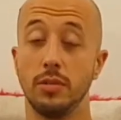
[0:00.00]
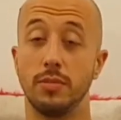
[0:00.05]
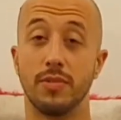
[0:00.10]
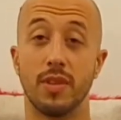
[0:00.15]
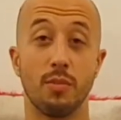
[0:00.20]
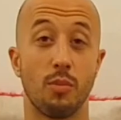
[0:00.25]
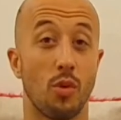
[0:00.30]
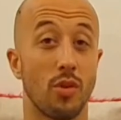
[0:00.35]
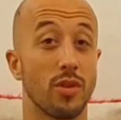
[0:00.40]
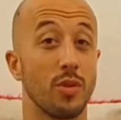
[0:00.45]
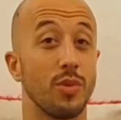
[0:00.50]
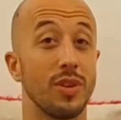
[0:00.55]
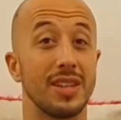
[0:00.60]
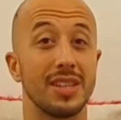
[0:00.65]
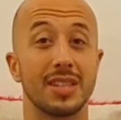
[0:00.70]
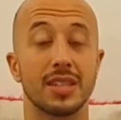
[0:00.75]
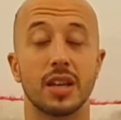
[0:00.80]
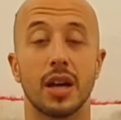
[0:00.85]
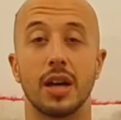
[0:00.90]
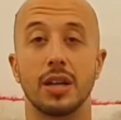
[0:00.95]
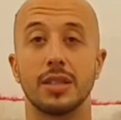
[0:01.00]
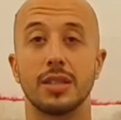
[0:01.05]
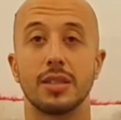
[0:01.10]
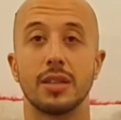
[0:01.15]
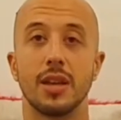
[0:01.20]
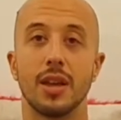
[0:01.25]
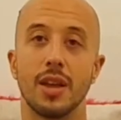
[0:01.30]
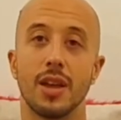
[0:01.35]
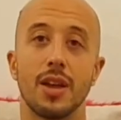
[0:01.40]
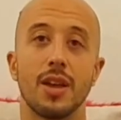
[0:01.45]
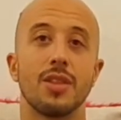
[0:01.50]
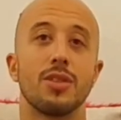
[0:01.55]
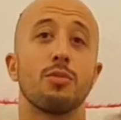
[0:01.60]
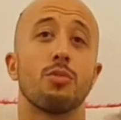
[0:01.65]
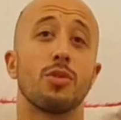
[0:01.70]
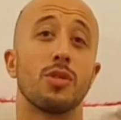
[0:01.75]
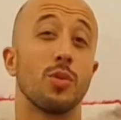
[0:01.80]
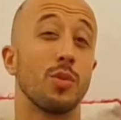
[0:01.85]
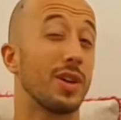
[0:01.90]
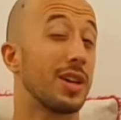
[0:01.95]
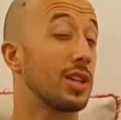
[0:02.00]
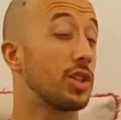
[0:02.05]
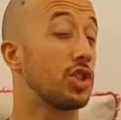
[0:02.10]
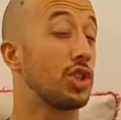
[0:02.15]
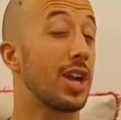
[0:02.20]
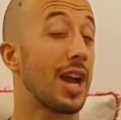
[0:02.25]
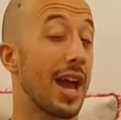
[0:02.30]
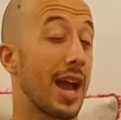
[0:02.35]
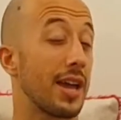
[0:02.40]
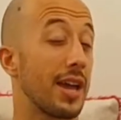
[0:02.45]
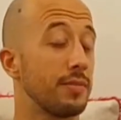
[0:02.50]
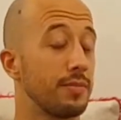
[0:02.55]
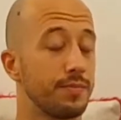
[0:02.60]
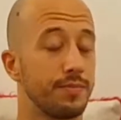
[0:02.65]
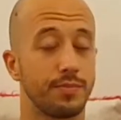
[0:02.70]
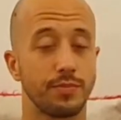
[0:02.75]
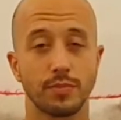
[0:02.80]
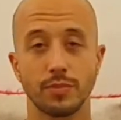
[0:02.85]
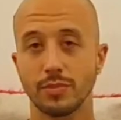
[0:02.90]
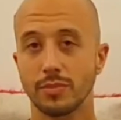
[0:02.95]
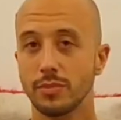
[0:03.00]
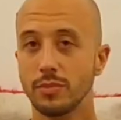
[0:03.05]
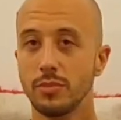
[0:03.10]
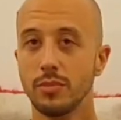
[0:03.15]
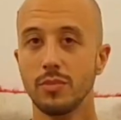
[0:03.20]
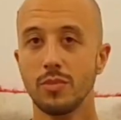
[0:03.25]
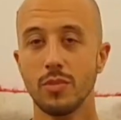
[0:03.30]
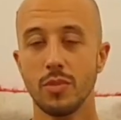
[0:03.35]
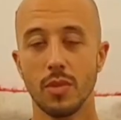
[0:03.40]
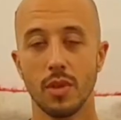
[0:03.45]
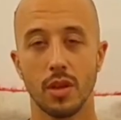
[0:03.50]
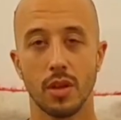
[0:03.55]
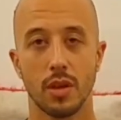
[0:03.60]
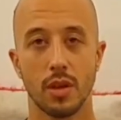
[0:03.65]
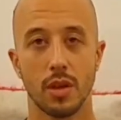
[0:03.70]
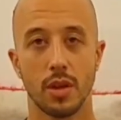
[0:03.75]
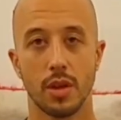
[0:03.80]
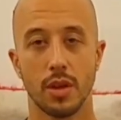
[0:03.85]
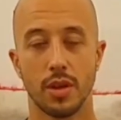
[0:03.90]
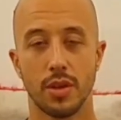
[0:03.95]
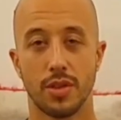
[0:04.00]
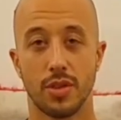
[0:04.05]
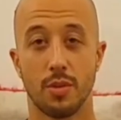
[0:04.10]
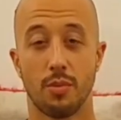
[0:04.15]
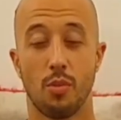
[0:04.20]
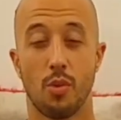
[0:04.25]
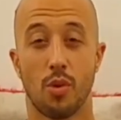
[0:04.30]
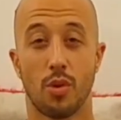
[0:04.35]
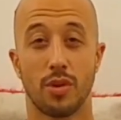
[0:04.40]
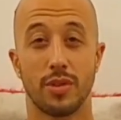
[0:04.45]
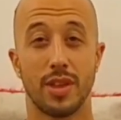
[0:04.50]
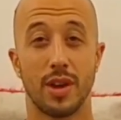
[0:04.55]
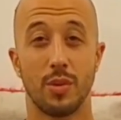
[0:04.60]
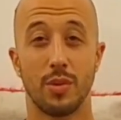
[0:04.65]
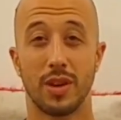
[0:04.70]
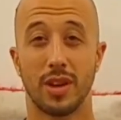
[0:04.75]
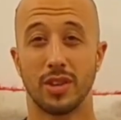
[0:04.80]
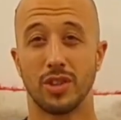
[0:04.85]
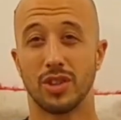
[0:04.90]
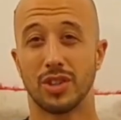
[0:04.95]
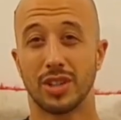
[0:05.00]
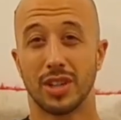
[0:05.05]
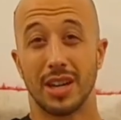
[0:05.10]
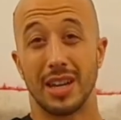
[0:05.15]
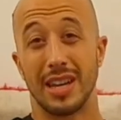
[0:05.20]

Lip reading: the more that we discuss, the more that we can chat, the more that we can just